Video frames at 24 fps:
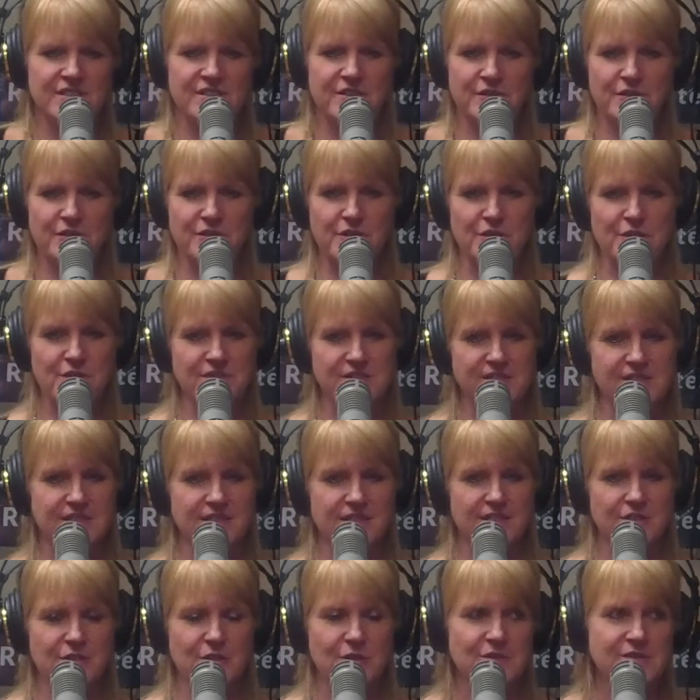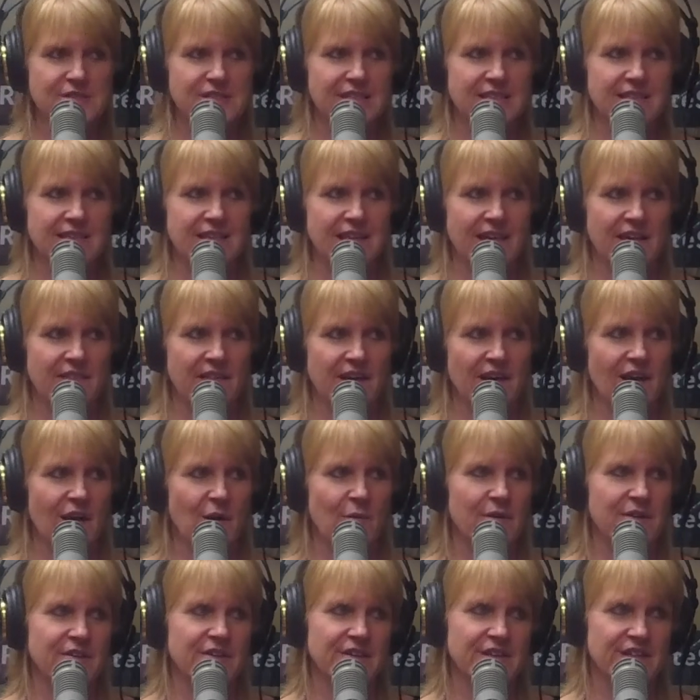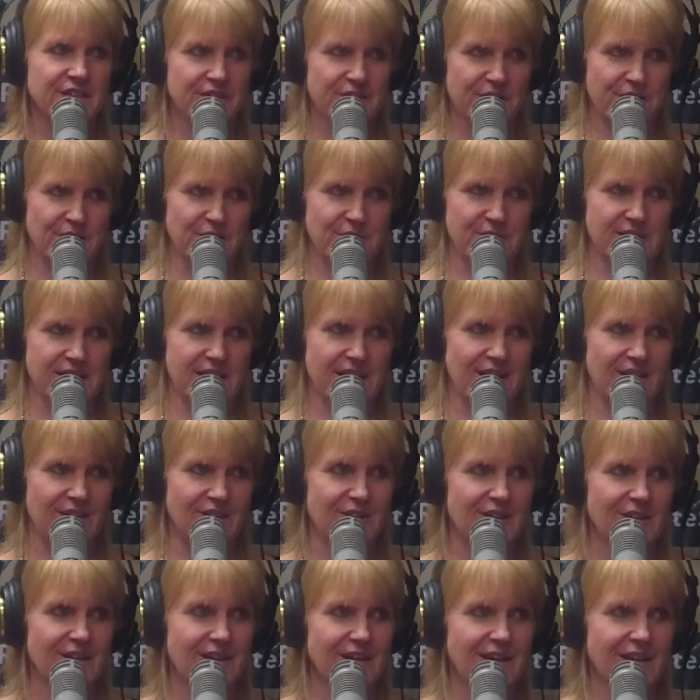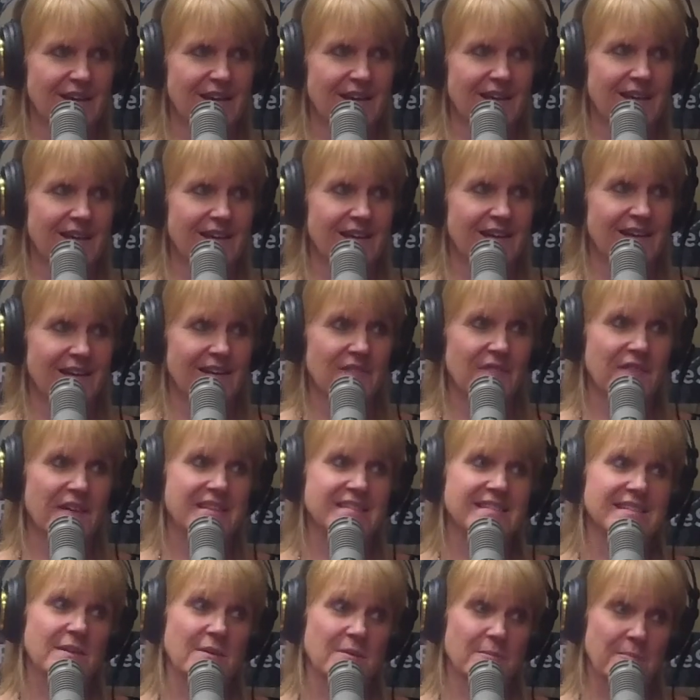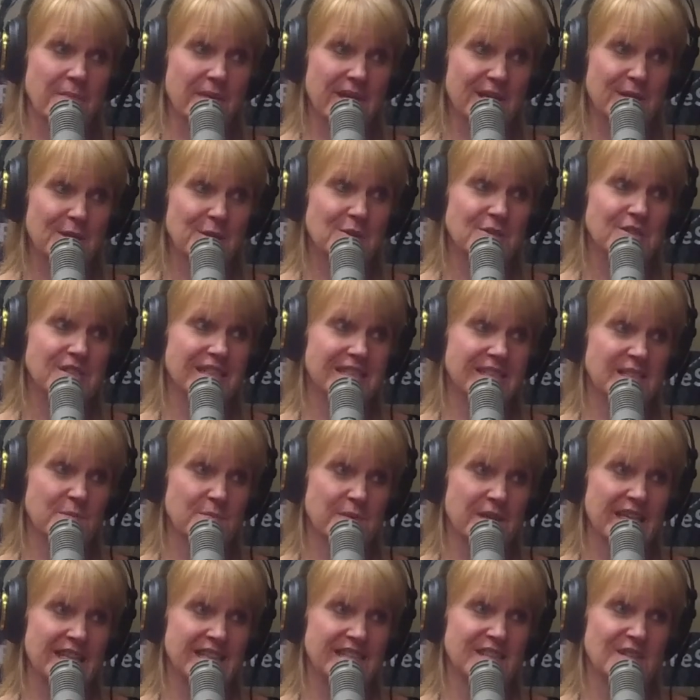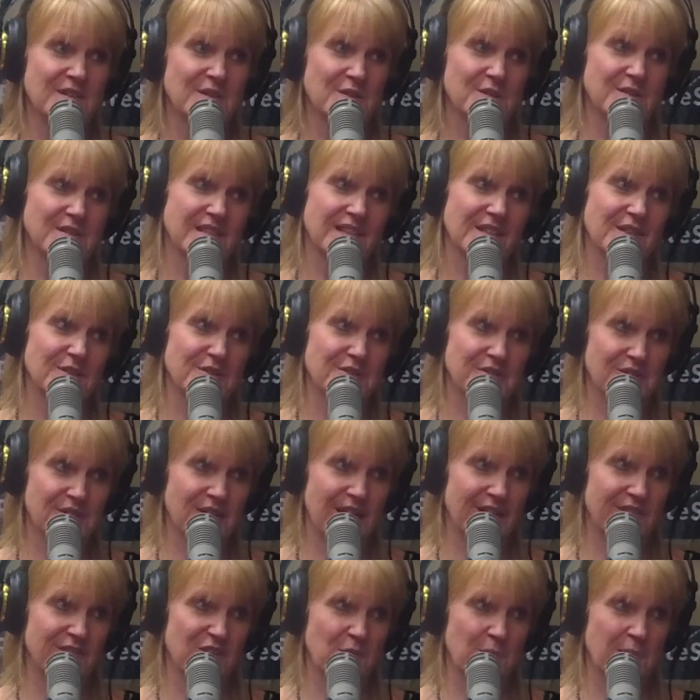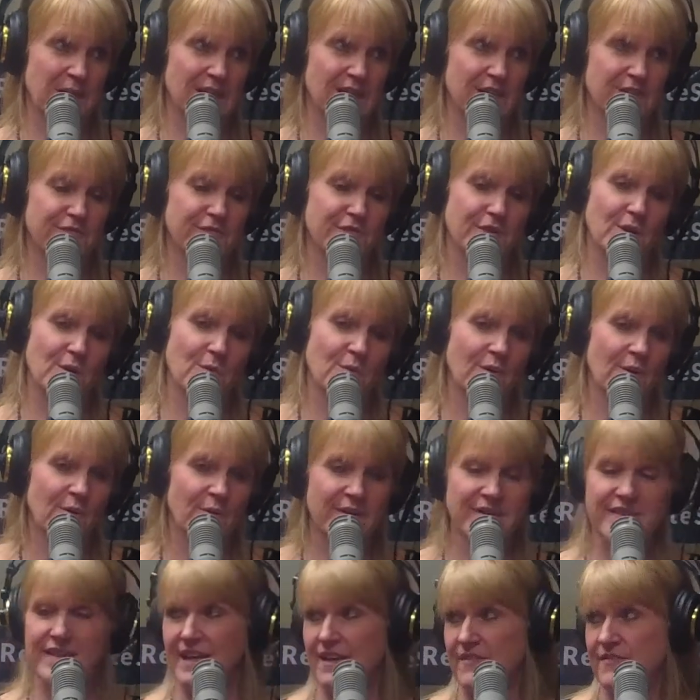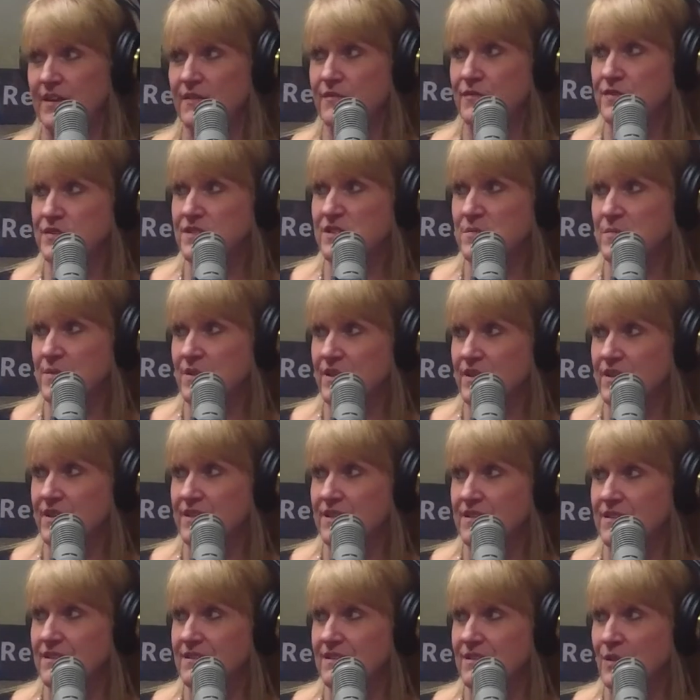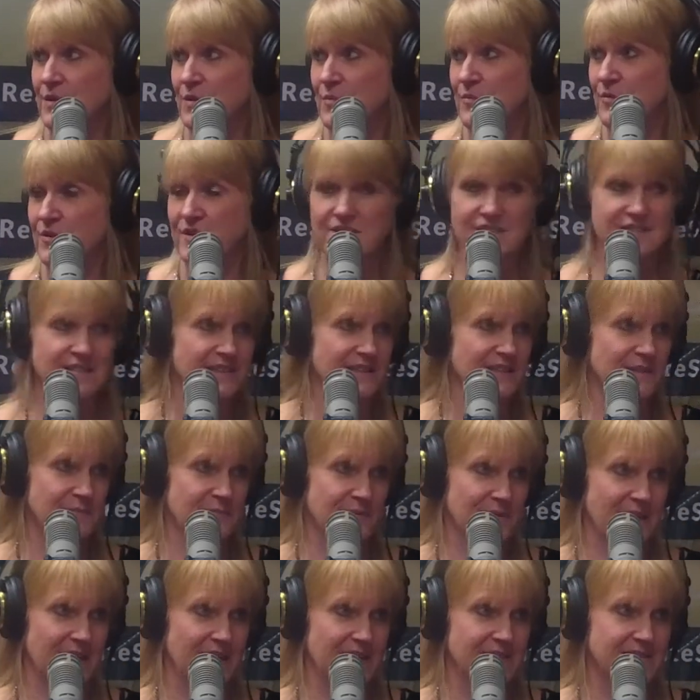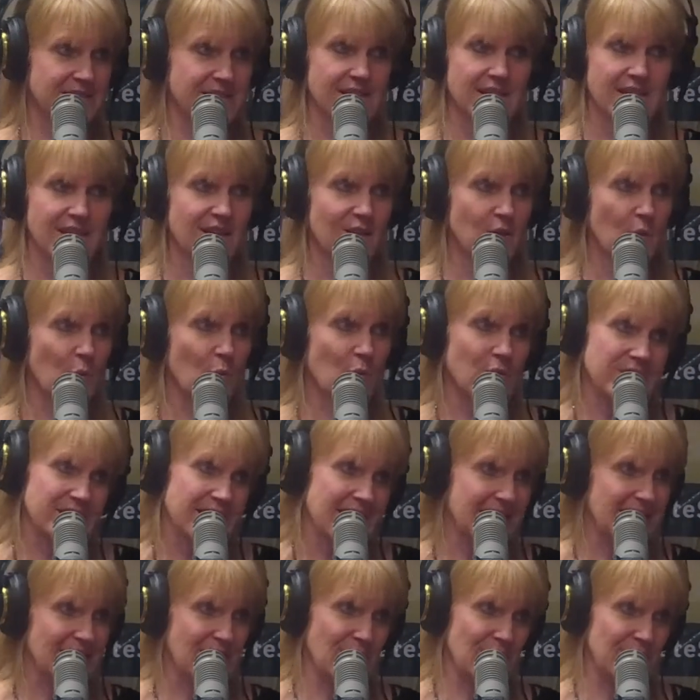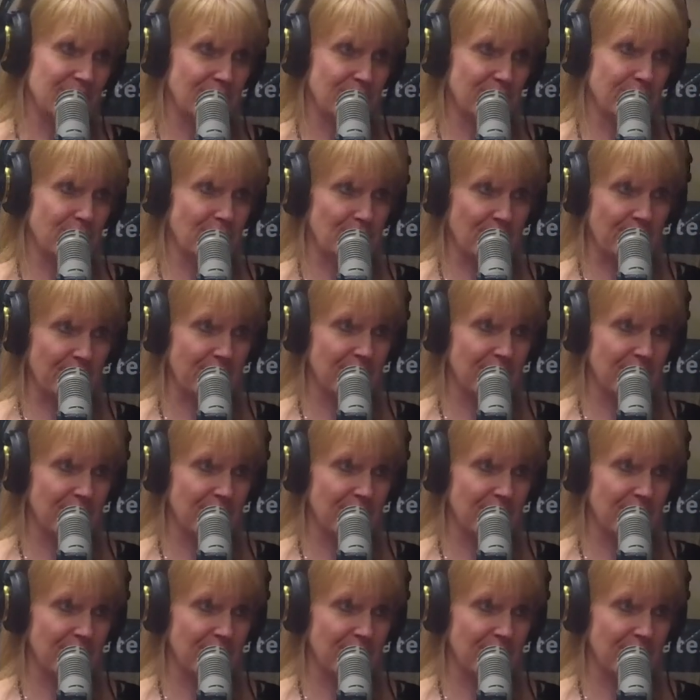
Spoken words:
You're close to closing, and that hot water heater goes out. Yeah. That's a huge expense that those sellers are having to pay for. Well, when they have that first American home warranty in place, we'll take care of it for you.